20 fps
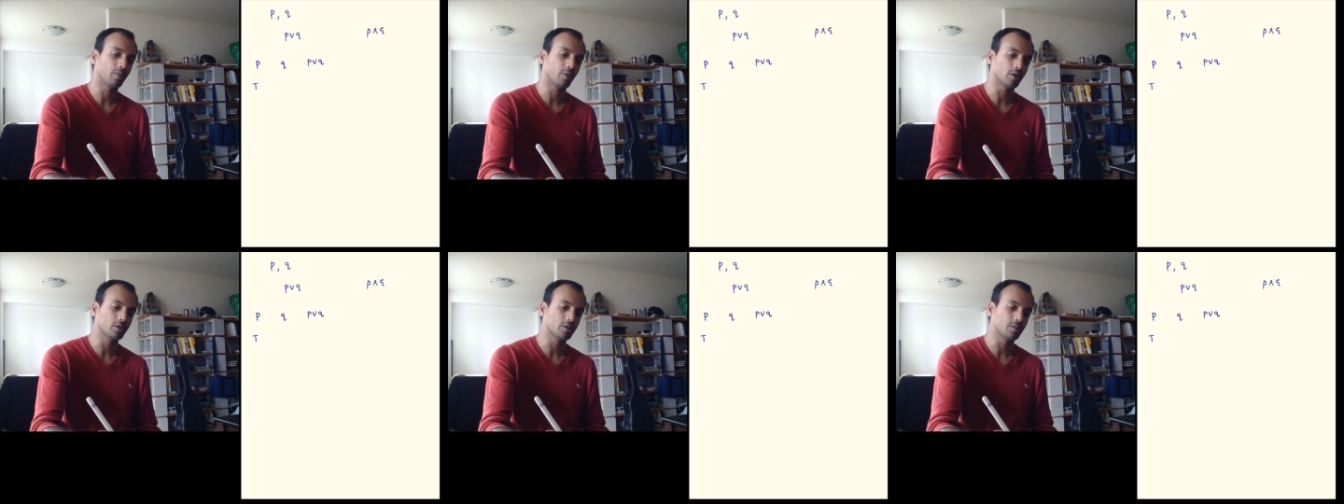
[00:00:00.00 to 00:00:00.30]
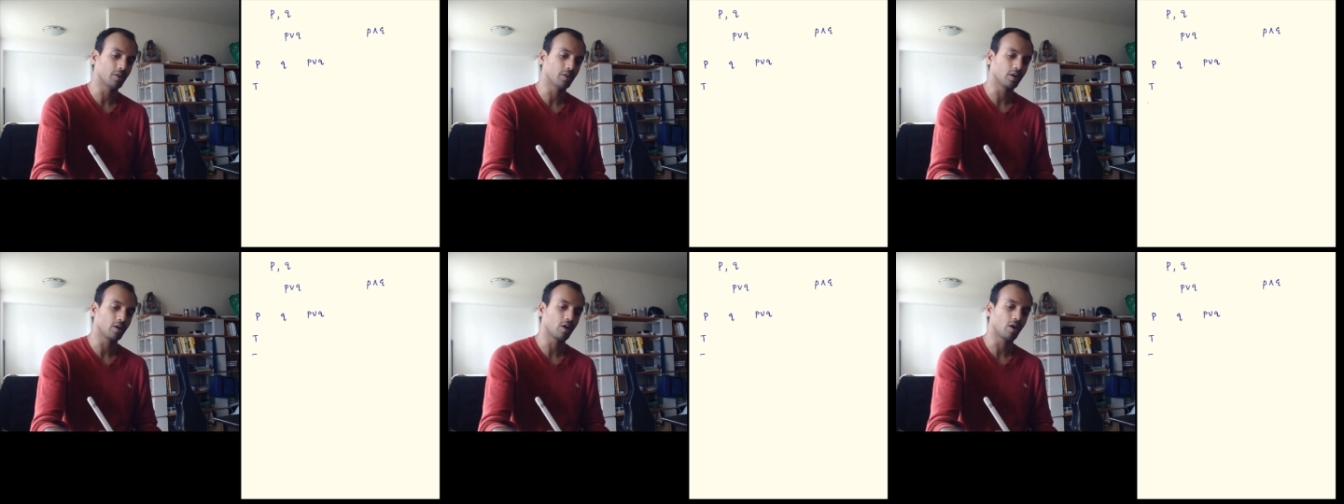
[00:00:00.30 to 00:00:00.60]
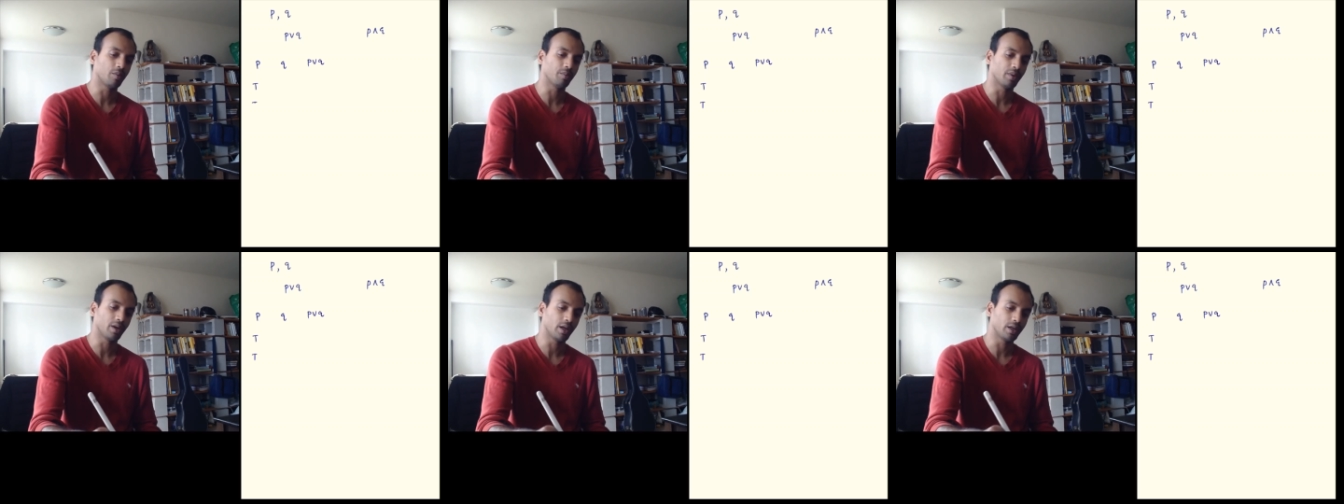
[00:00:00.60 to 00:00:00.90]
possible
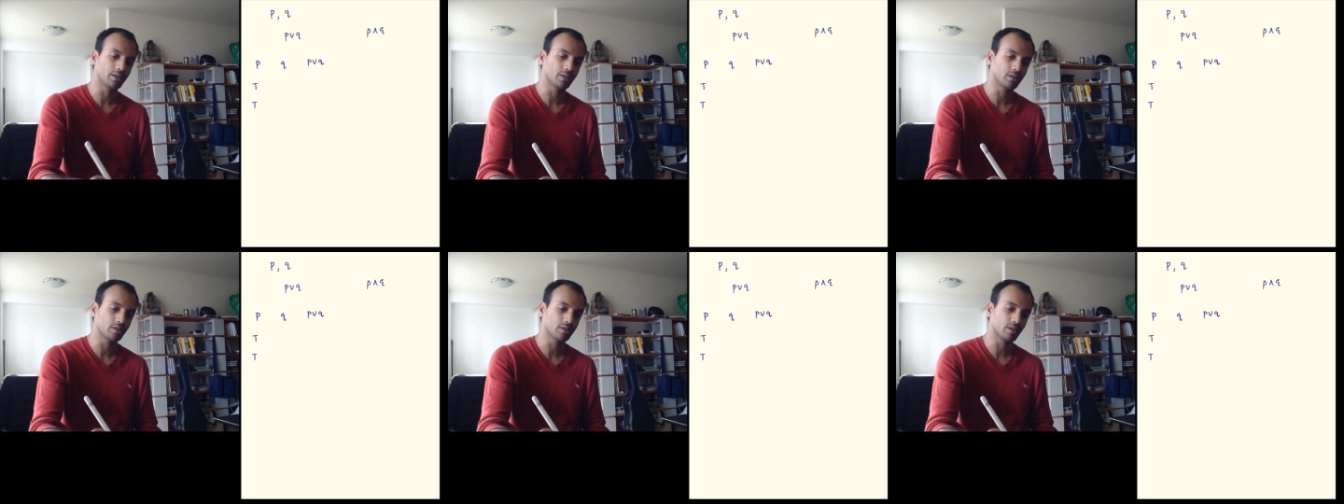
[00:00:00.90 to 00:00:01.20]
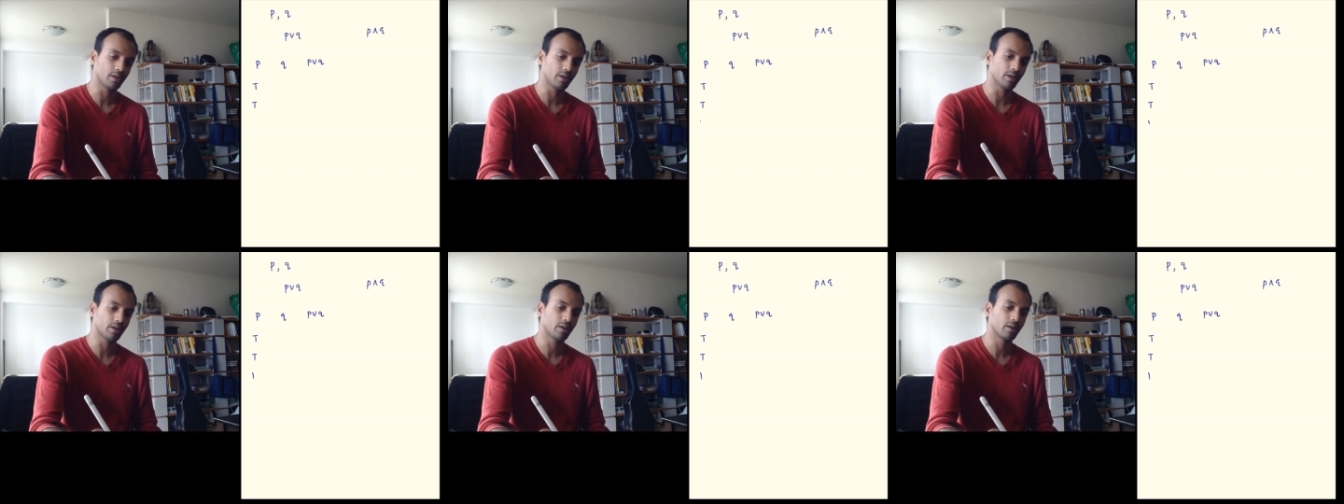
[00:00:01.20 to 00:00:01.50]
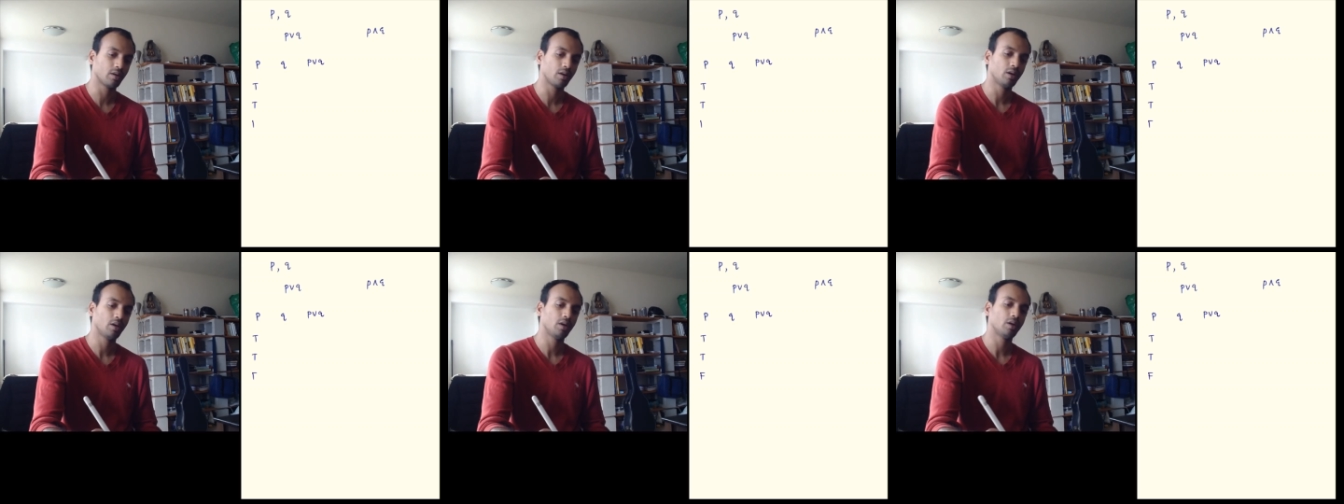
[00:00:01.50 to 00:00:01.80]
combinations here
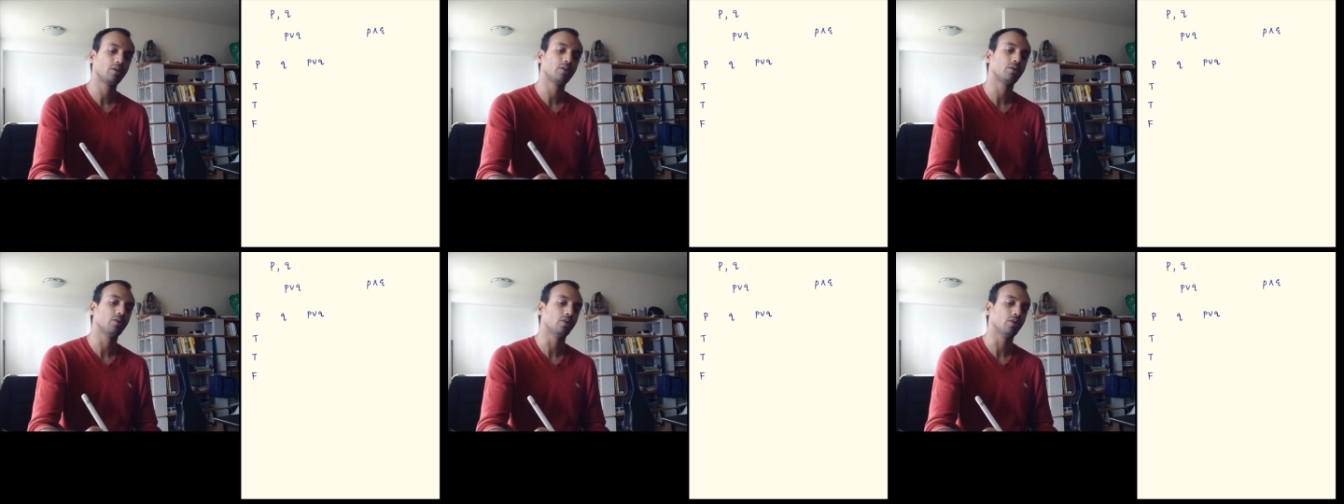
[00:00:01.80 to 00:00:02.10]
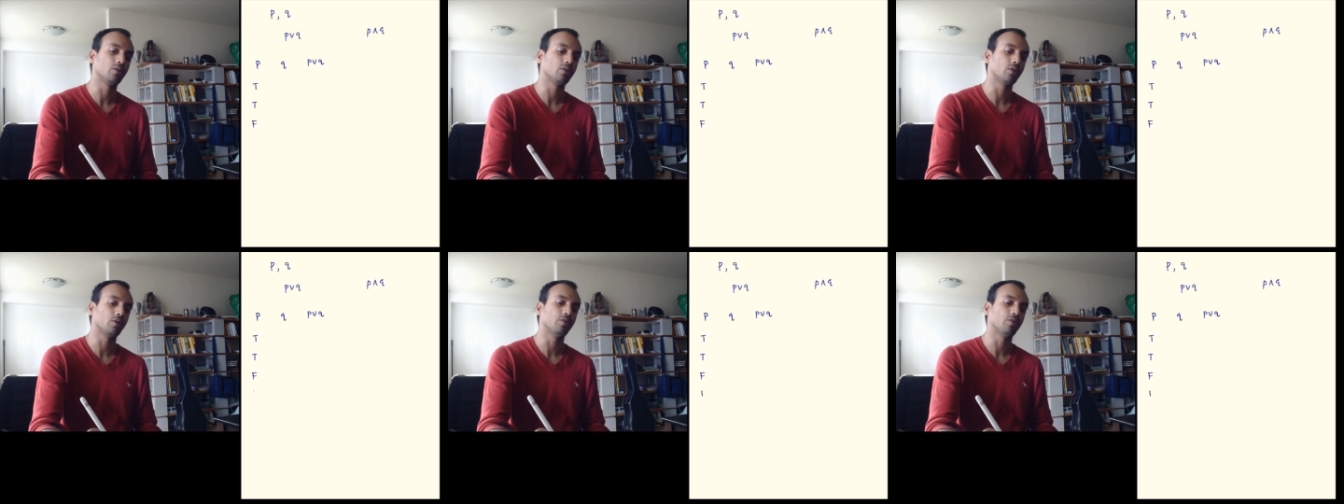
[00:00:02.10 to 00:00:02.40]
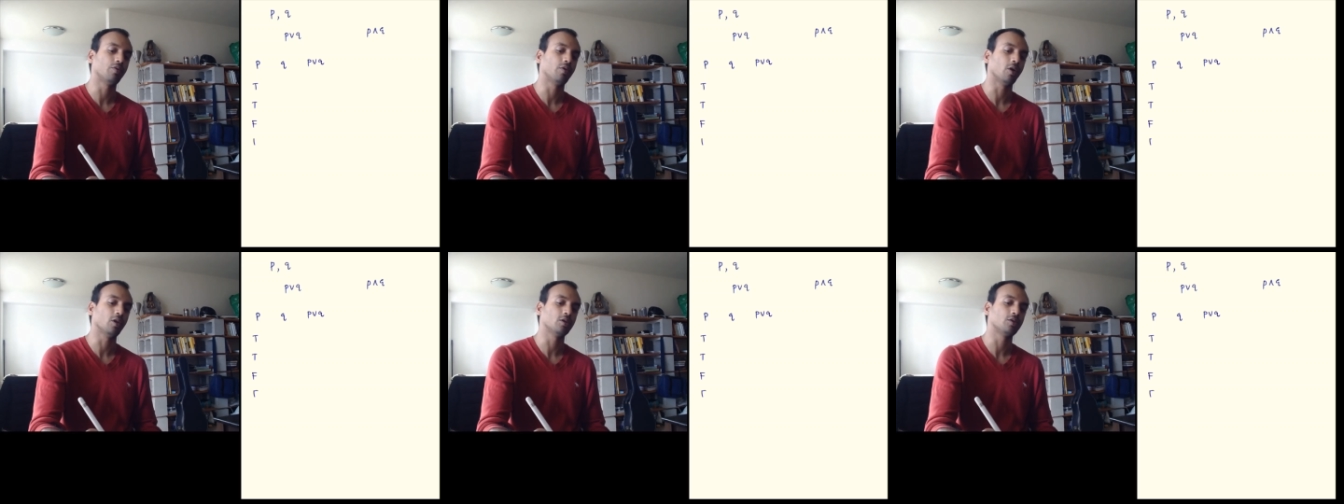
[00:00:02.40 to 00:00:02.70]
true true
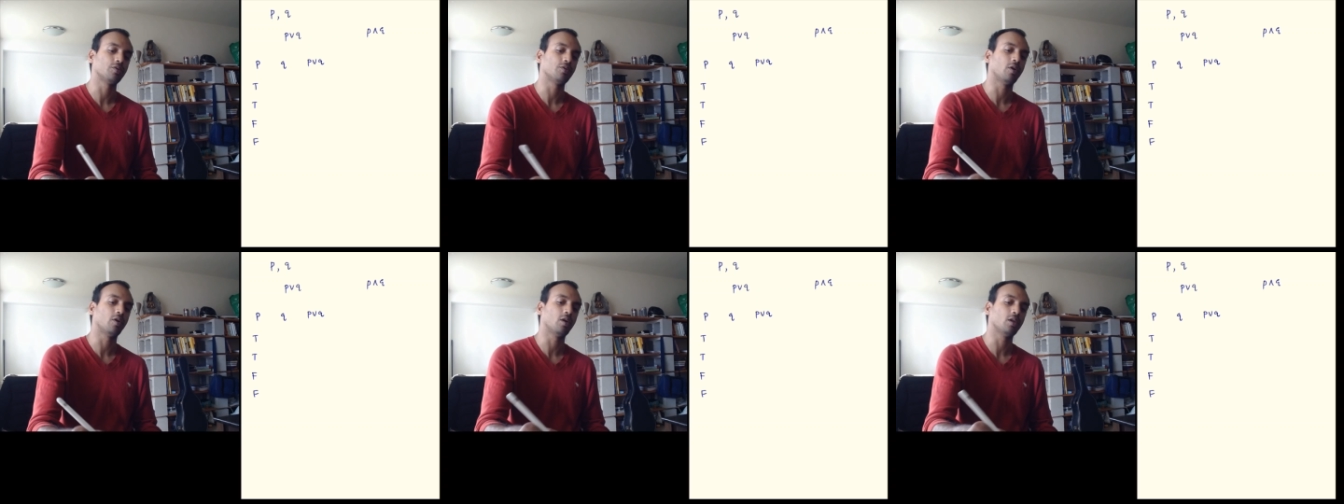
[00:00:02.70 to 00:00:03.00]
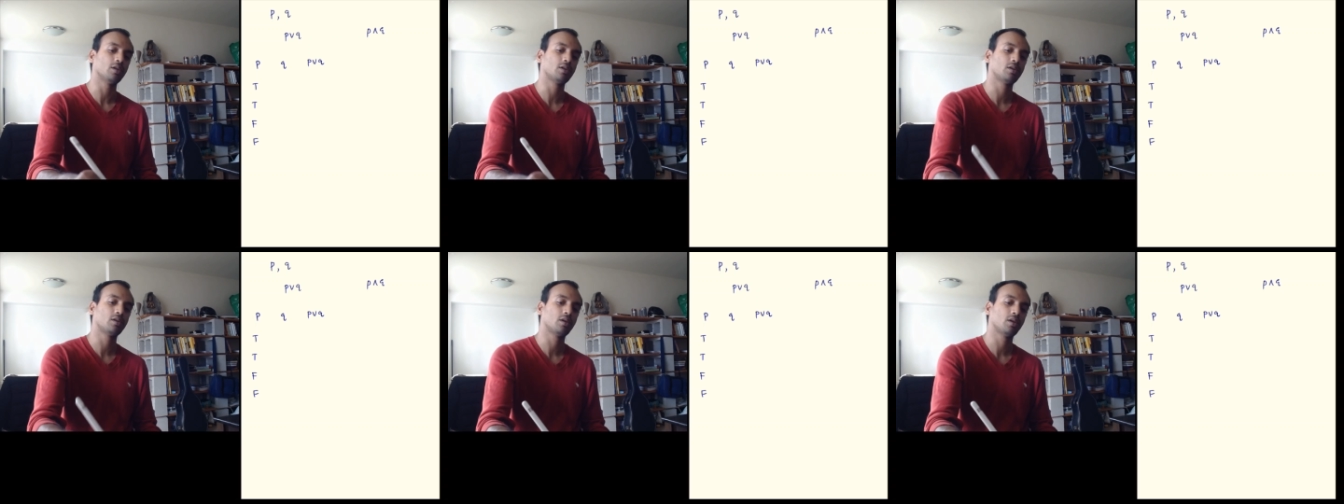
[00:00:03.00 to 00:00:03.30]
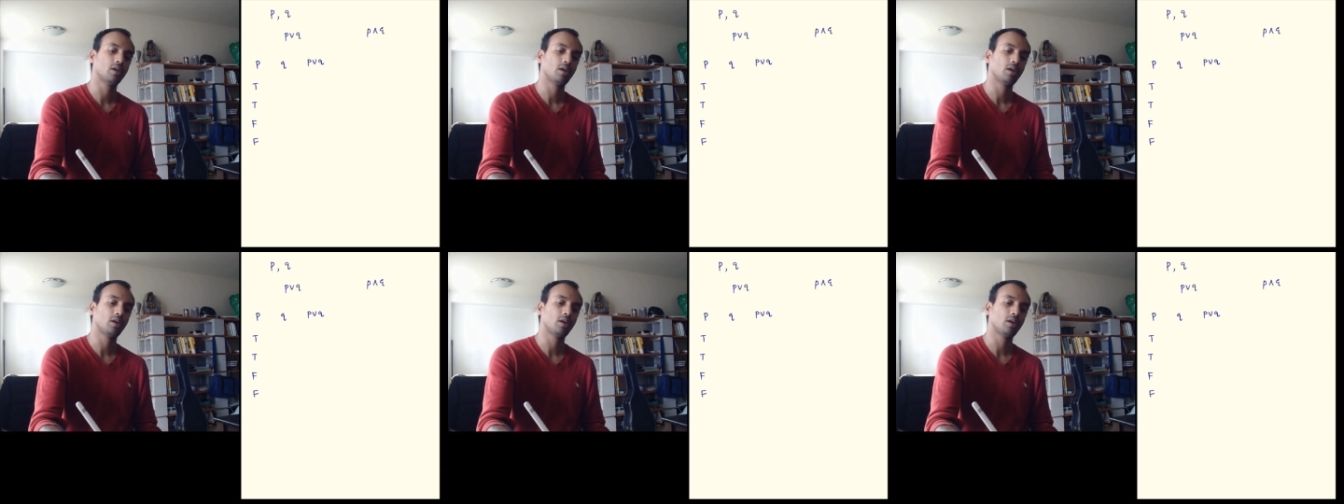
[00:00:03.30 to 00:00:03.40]
false false